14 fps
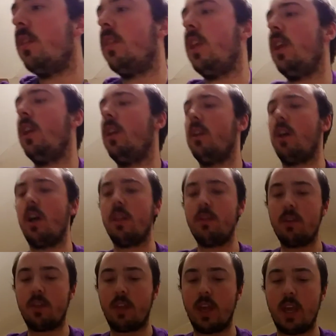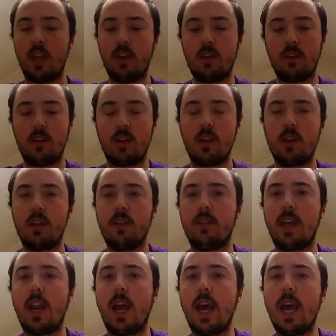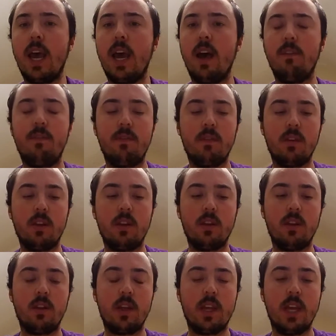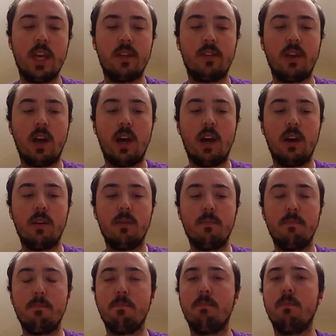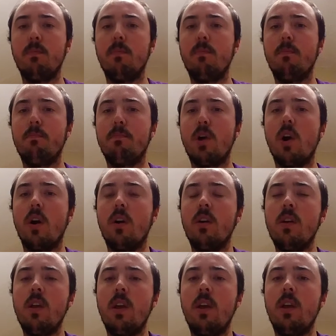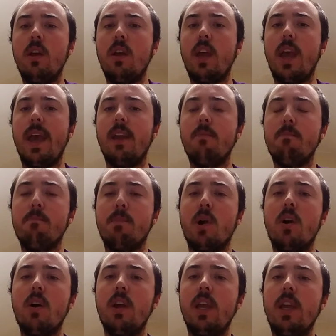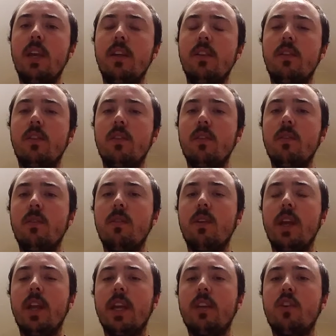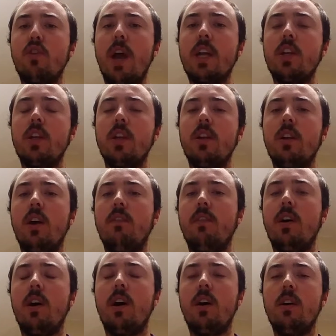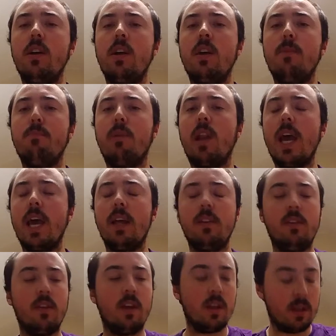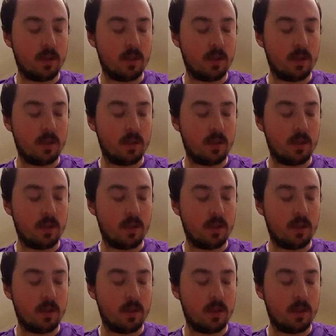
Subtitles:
the other thing that I have is myrrh. And myrrh is an extraction of a plant.